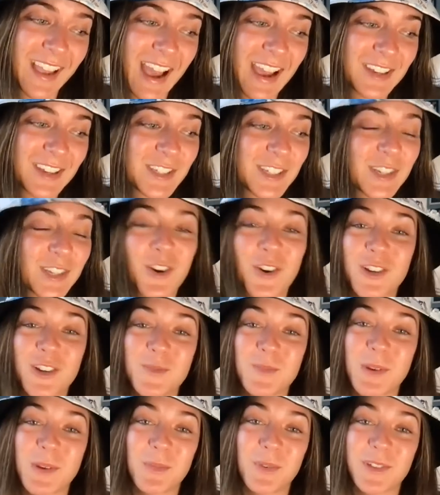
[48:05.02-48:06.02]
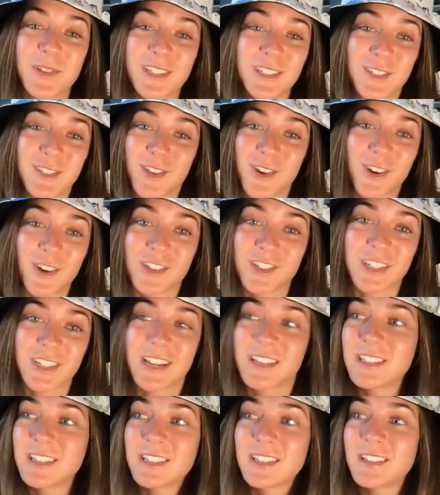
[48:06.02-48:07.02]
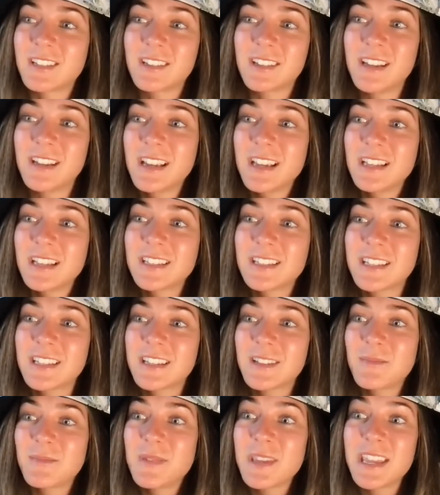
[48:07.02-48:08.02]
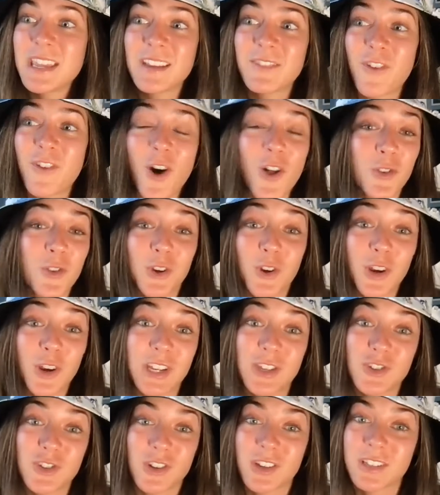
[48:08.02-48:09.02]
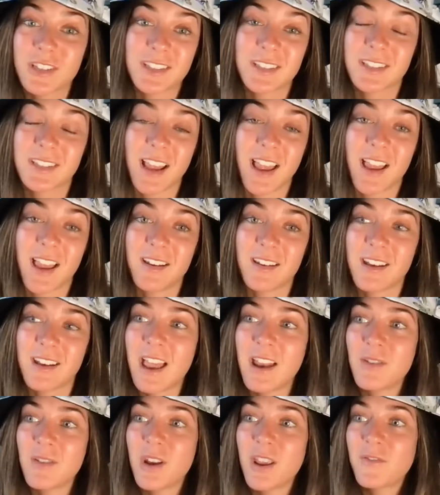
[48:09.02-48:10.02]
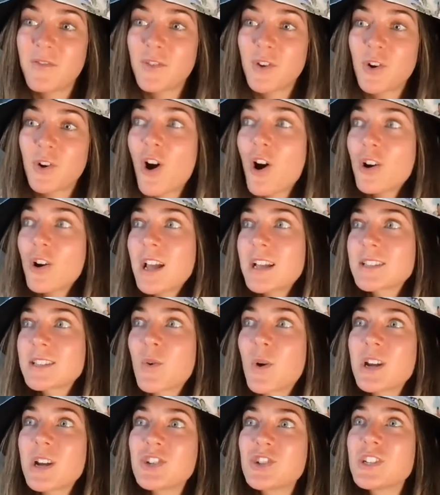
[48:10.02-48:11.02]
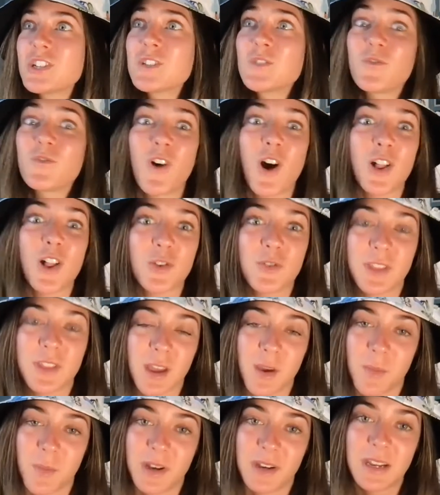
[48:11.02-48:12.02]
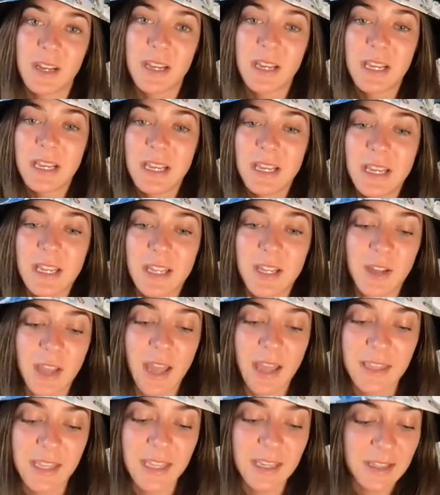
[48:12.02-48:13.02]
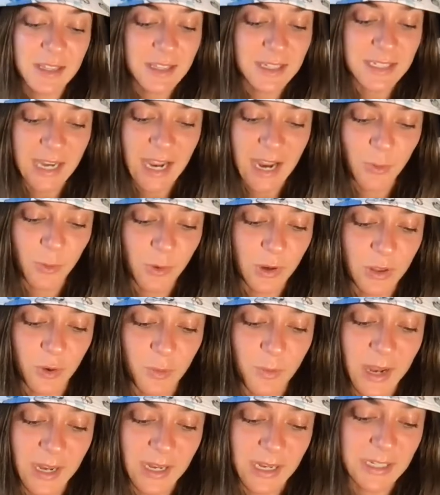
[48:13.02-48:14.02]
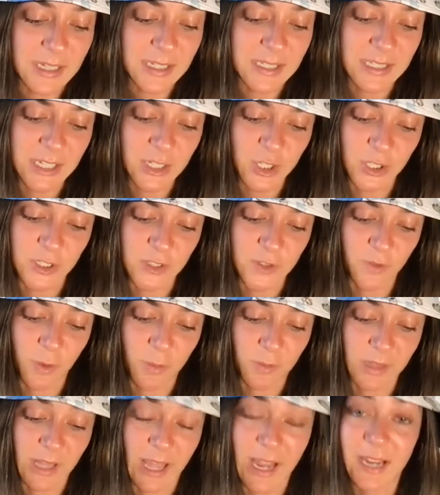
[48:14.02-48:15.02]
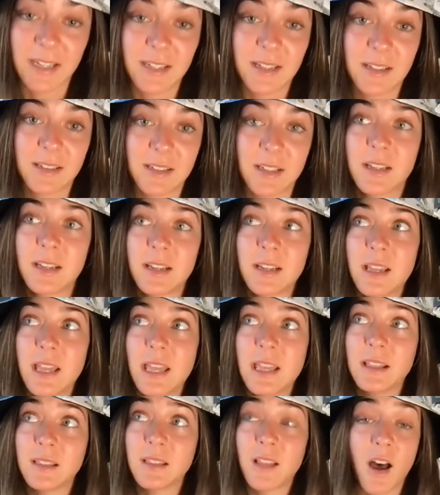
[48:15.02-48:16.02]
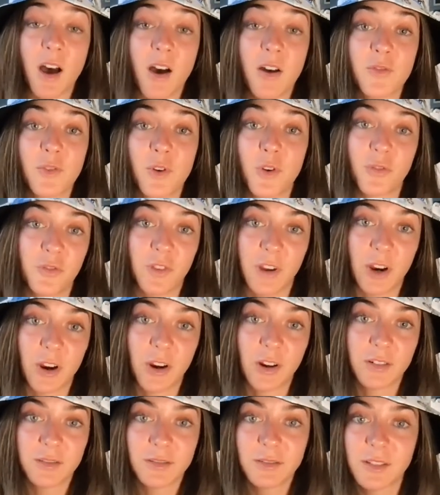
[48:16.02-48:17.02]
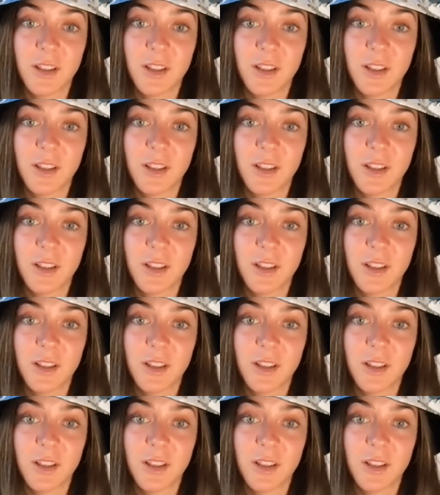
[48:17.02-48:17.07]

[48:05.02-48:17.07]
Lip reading: I just encourage people to search and to follow your interests, and if your heart has questions, follow them. And at the end of the day, we're either making decisions from light and love or fear.